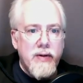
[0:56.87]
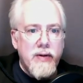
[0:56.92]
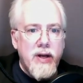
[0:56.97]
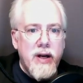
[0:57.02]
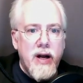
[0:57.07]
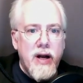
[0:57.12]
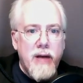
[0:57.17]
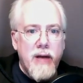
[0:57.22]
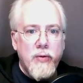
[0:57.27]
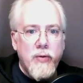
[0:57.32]

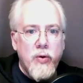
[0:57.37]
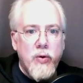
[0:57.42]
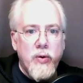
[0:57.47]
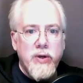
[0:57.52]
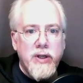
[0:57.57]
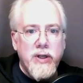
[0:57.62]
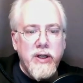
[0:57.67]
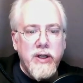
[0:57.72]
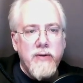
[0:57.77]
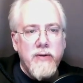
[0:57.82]
And I'm
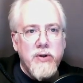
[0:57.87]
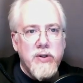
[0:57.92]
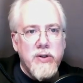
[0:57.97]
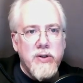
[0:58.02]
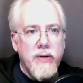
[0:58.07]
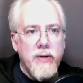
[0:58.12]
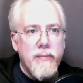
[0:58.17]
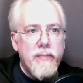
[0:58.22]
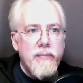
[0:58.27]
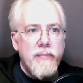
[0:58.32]
going to give you
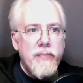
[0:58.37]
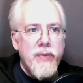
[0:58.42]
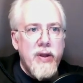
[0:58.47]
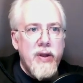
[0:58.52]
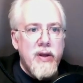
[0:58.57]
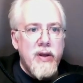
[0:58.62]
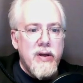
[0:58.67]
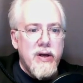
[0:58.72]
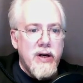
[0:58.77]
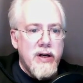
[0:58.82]
some
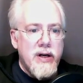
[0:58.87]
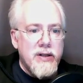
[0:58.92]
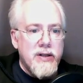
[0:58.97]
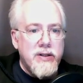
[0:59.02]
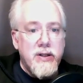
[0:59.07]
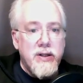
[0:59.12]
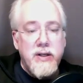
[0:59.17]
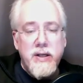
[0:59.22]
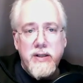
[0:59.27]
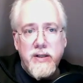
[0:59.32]

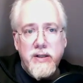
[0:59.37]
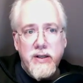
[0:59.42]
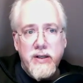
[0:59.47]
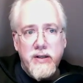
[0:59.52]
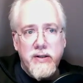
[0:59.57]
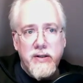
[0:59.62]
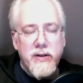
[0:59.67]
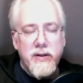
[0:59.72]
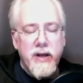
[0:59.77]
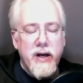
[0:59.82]

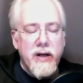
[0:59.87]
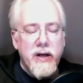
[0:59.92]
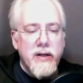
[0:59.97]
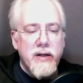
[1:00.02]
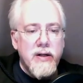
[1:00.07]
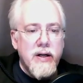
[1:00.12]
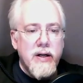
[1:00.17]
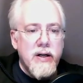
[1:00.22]
statistics on that,